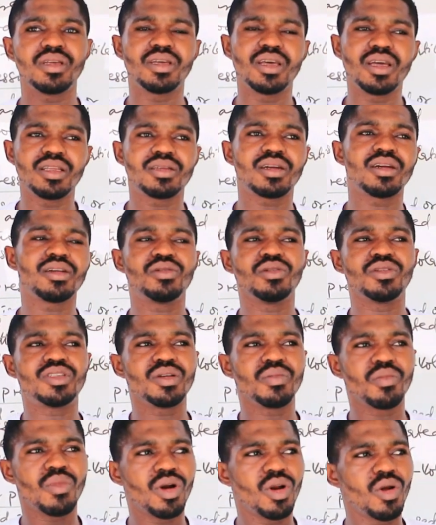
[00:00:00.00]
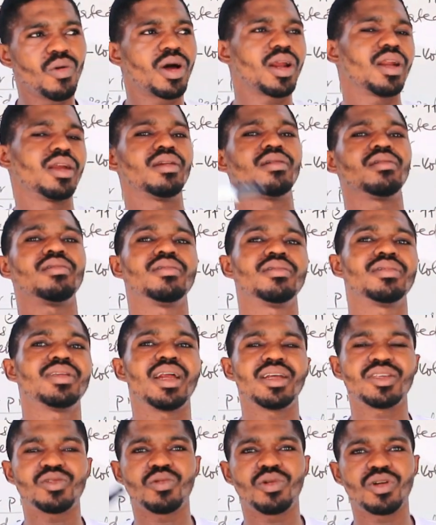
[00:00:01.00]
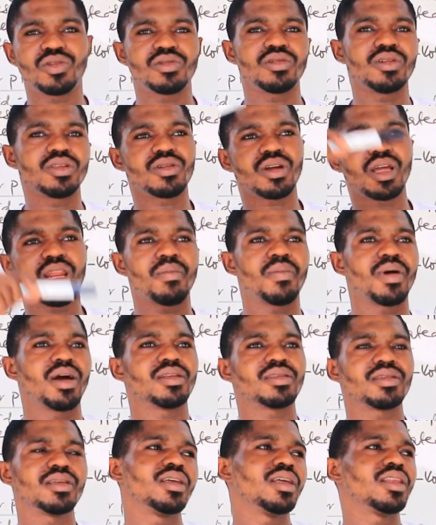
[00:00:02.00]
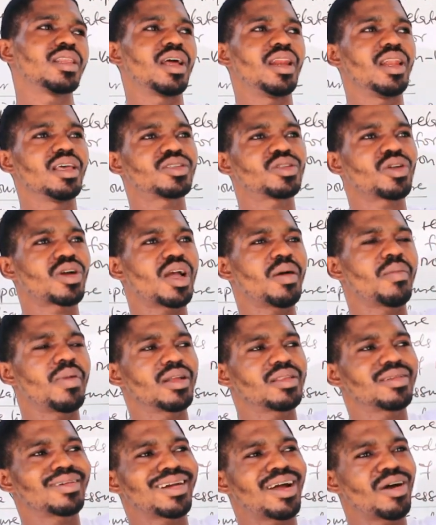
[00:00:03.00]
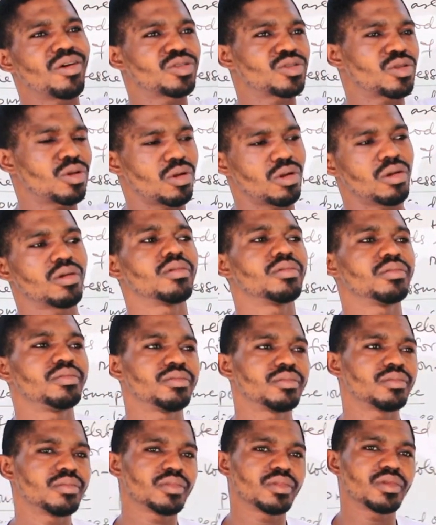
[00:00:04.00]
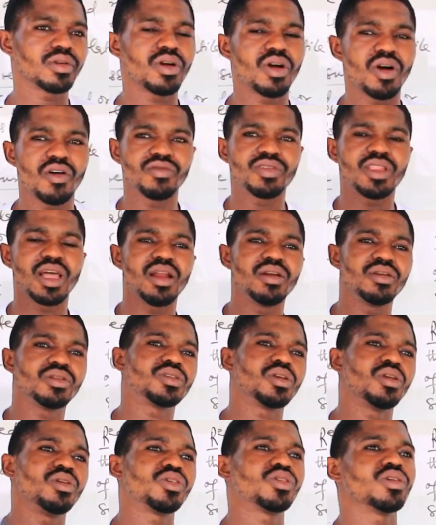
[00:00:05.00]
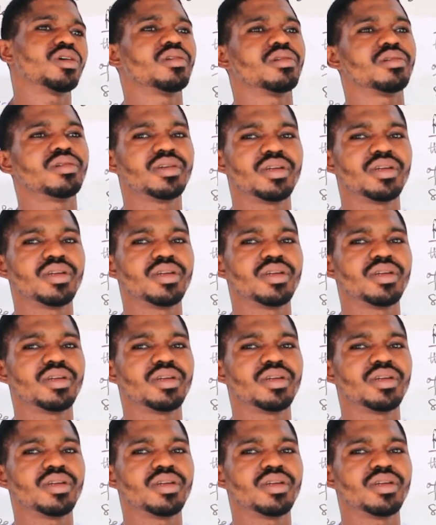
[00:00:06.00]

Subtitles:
Get ready to see more lowering. That's what we're talking about. Now let's talk about Raoult law of dilute solution.